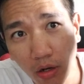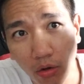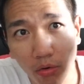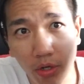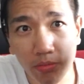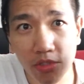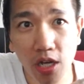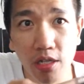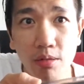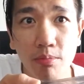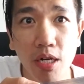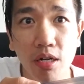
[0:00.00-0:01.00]
what I'm
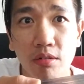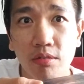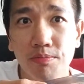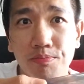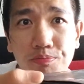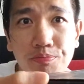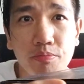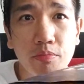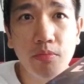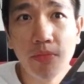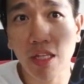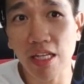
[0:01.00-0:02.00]
talking about.
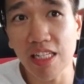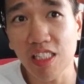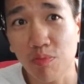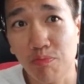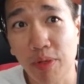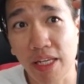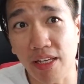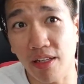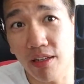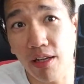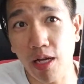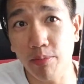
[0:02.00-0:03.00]
It's big.
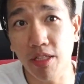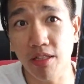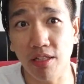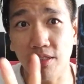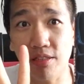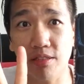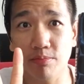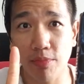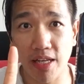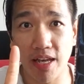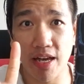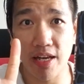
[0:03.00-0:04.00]
I mean, like this is
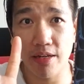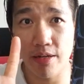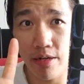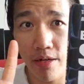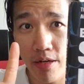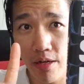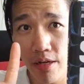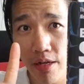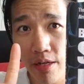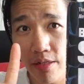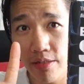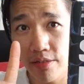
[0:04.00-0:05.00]
my hand here.
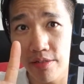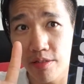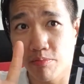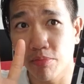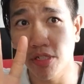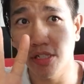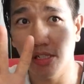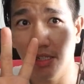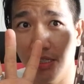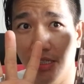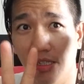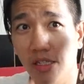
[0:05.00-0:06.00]
This is the book.
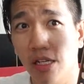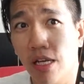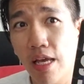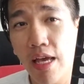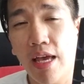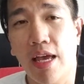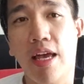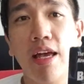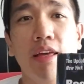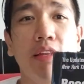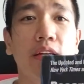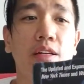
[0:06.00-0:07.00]

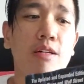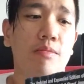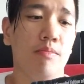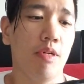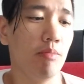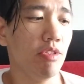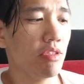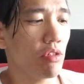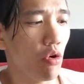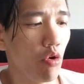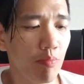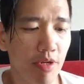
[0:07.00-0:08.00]
And um, I'm just going
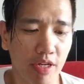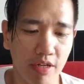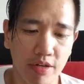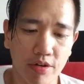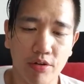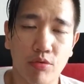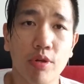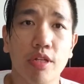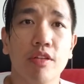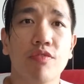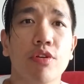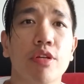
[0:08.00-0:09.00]
to open it here
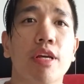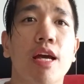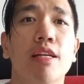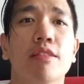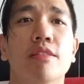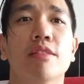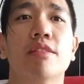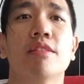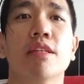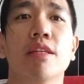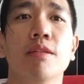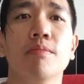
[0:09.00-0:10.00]
quickly for you guys to
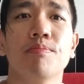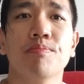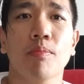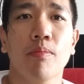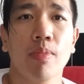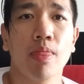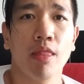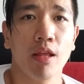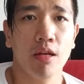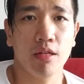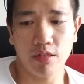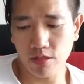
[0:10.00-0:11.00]
see.
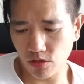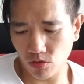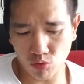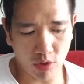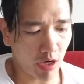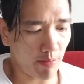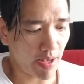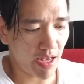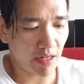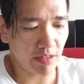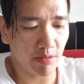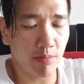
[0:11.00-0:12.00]
This is where I'm
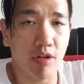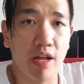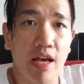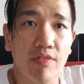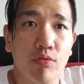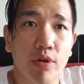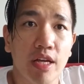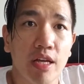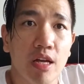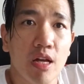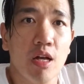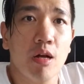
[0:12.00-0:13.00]
at. It's about halfway.
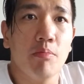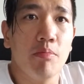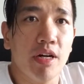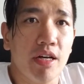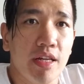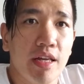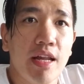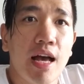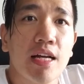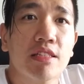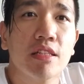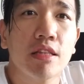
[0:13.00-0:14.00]
But it
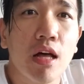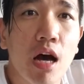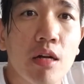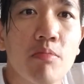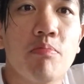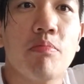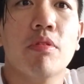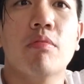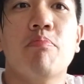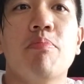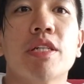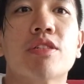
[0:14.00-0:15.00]
has a lot of
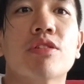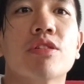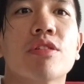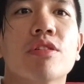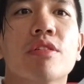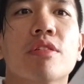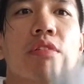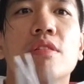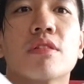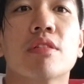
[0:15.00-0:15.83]
pictures